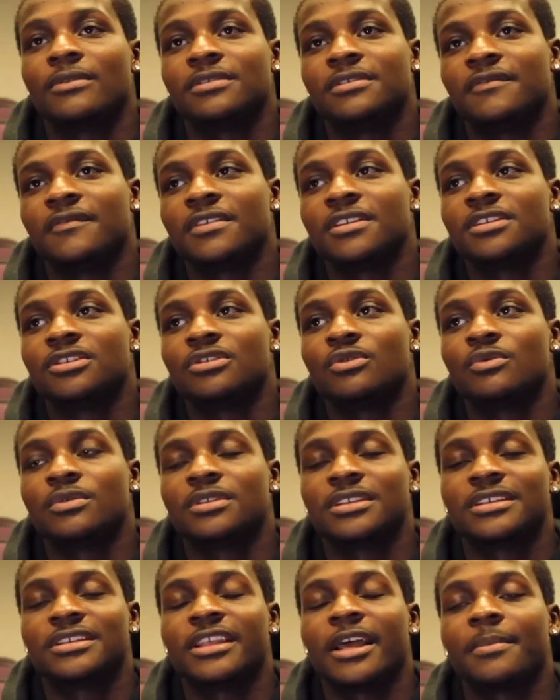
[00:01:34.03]
that was Division II
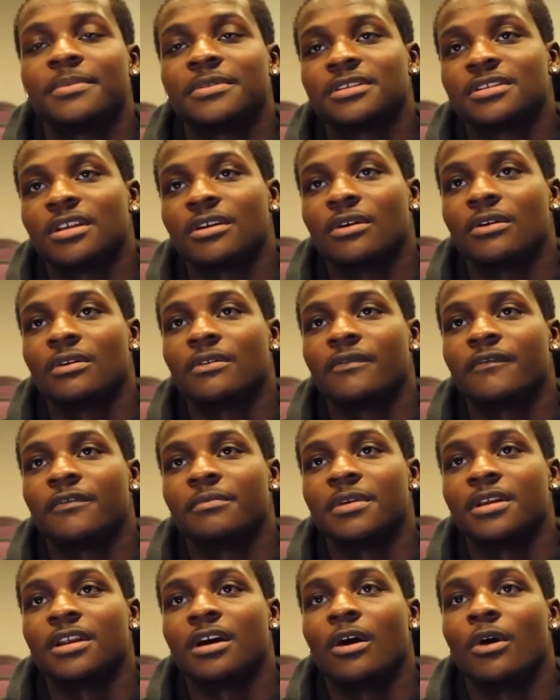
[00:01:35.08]
was a stepping stone
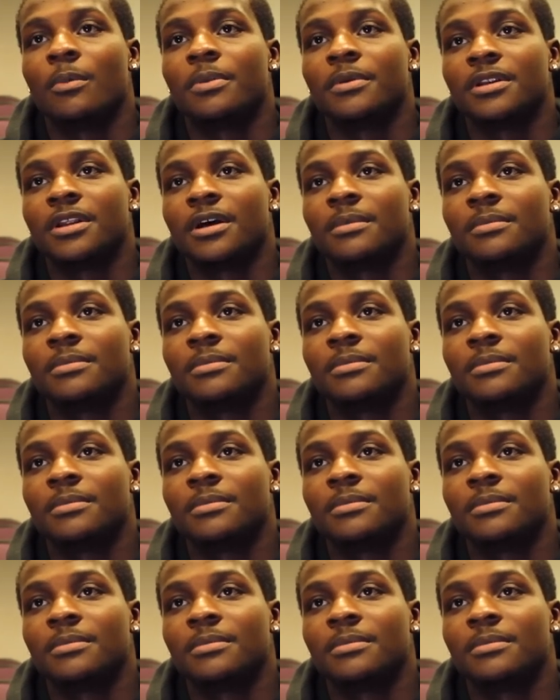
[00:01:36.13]
for me to open